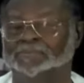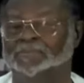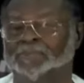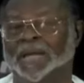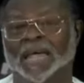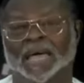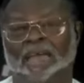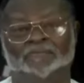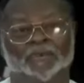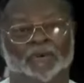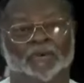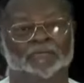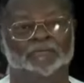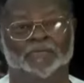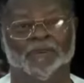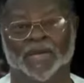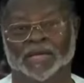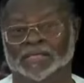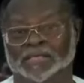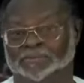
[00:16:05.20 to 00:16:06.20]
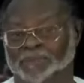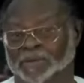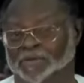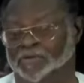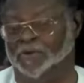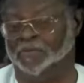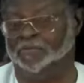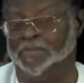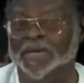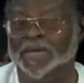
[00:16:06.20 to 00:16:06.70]
as many have confessed
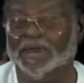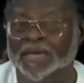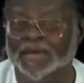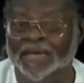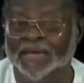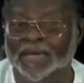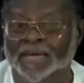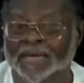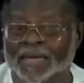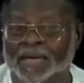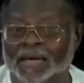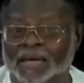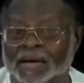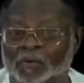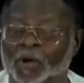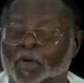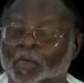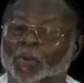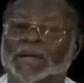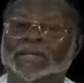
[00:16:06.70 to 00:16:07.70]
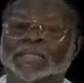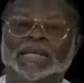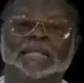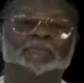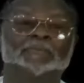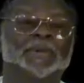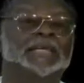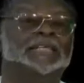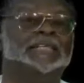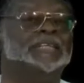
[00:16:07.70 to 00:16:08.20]
before me, we wanted
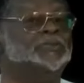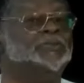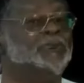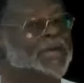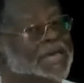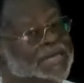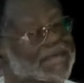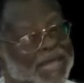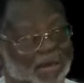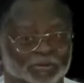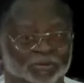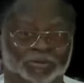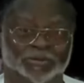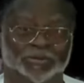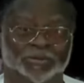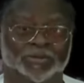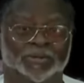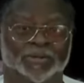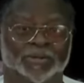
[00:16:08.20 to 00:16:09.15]
the military to get out.